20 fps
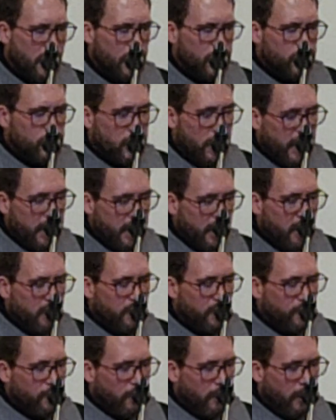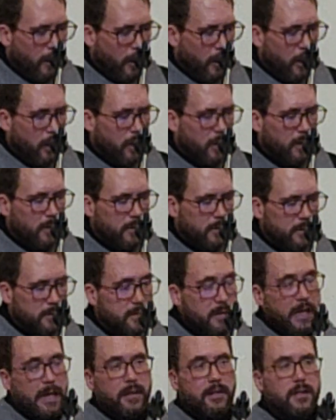She is, for
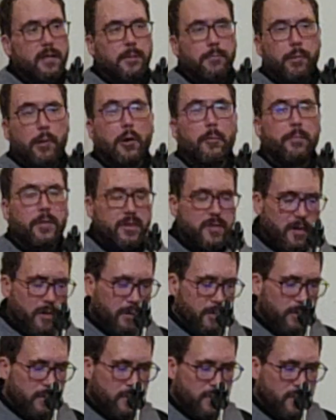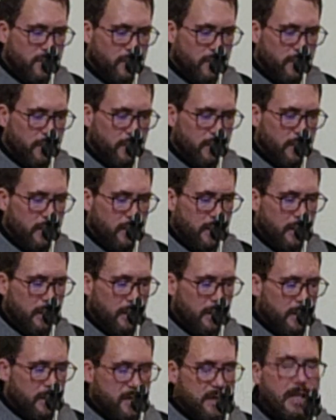all intents and purposes,
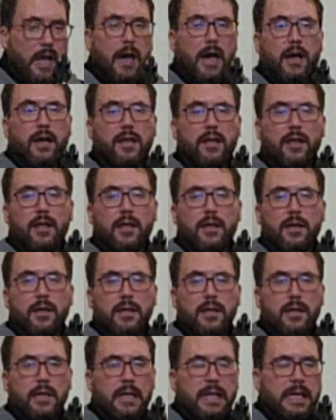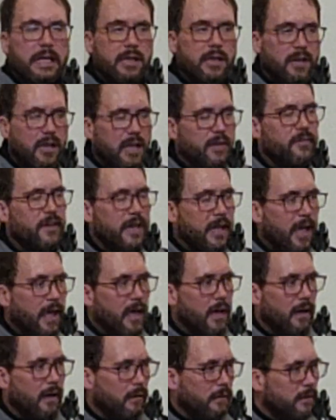stuck in a living
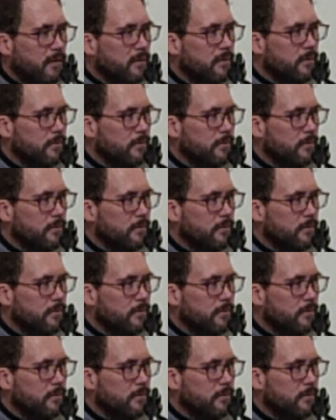hell.